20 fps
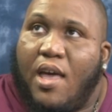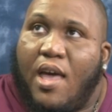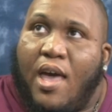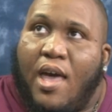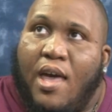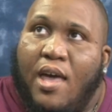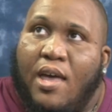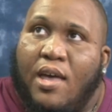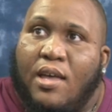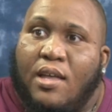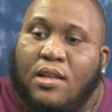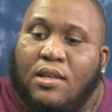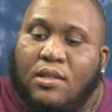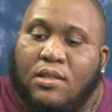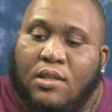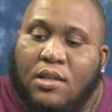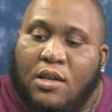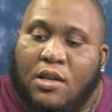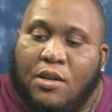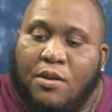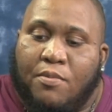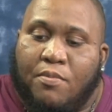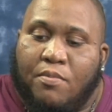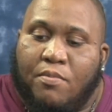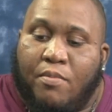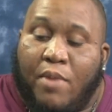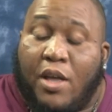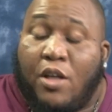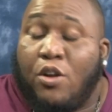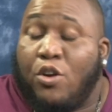And
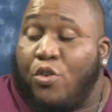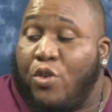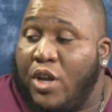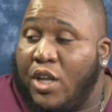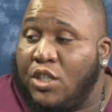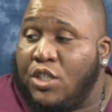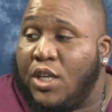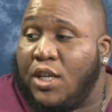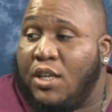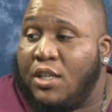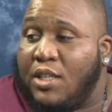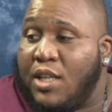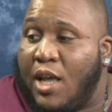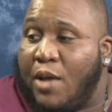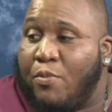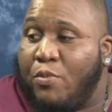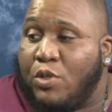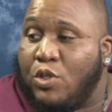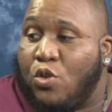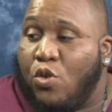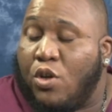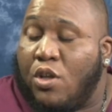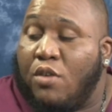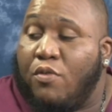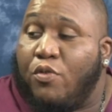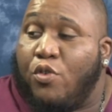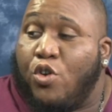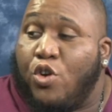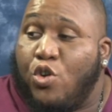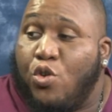Michael Granger at the time was looking
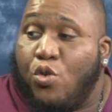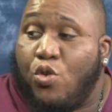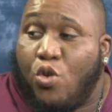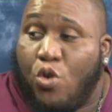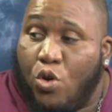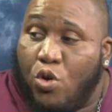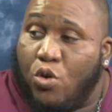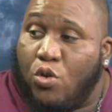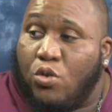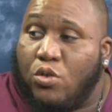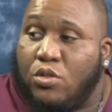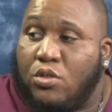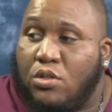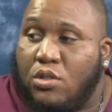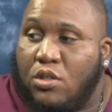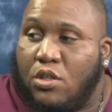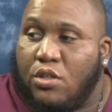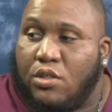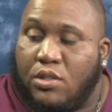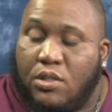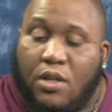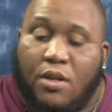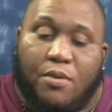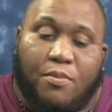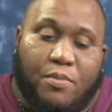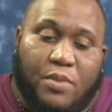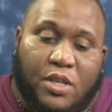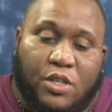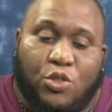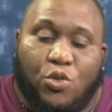for a new co-host because
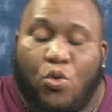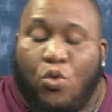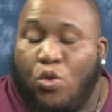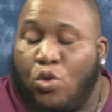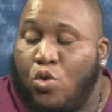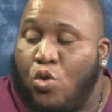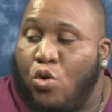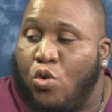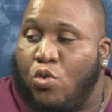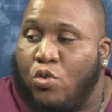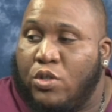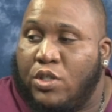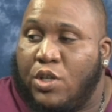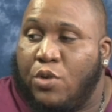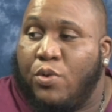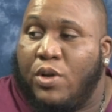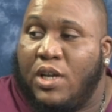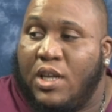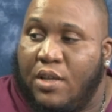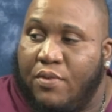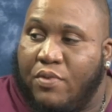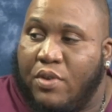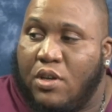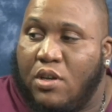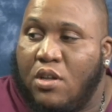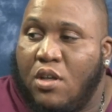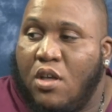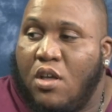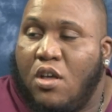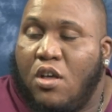his old co-host, they were
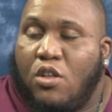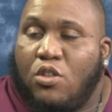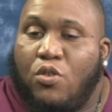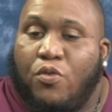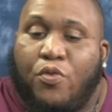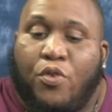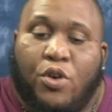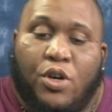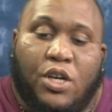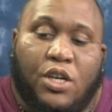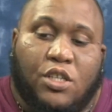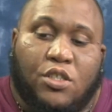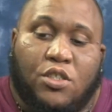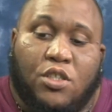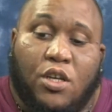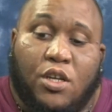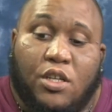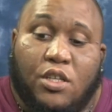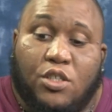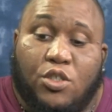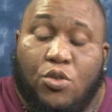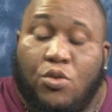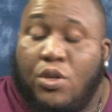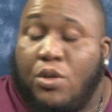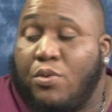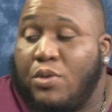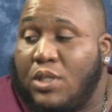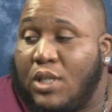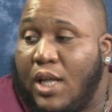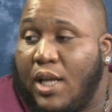leaving to further the studies. So he
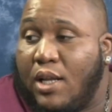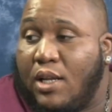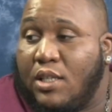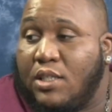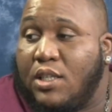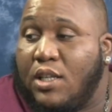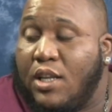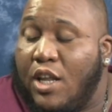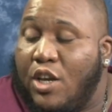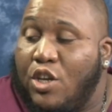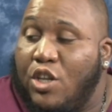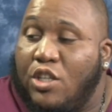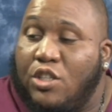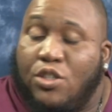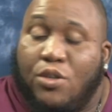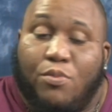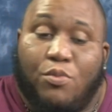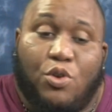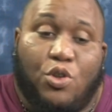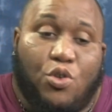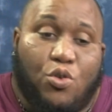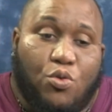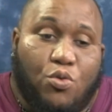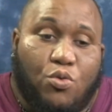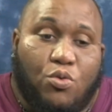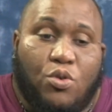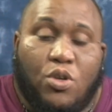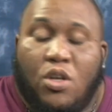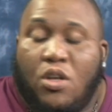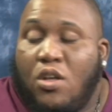was like, listen, I need some
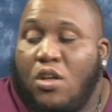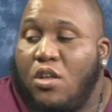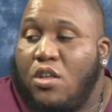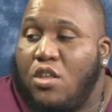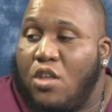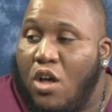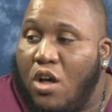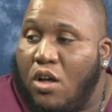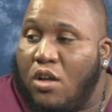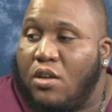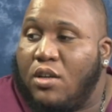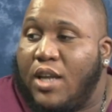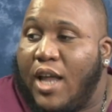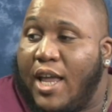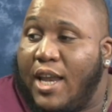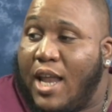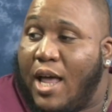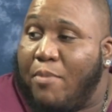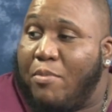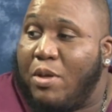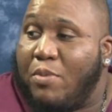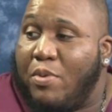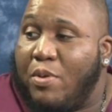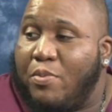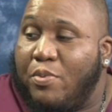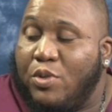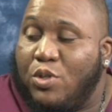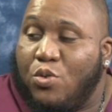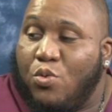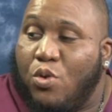new, young, dynamic
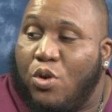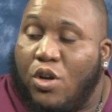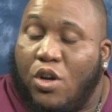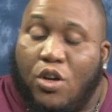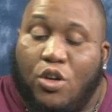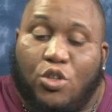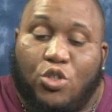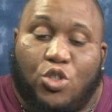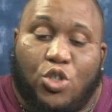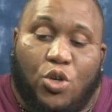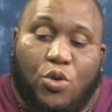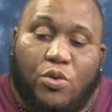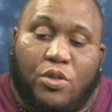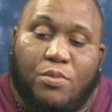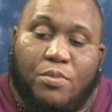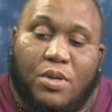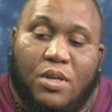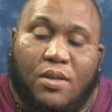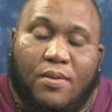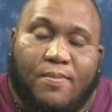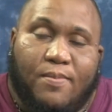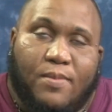people to work on the show with me.